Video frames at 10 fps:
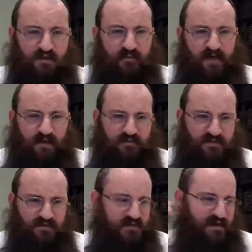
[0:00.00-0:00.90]

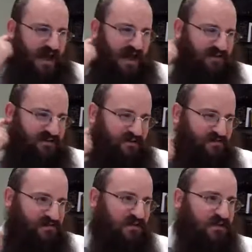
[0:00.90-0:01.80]
habahamis, an
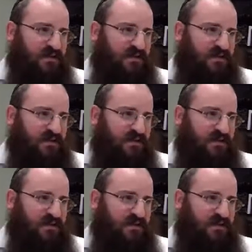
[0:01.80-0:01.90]
active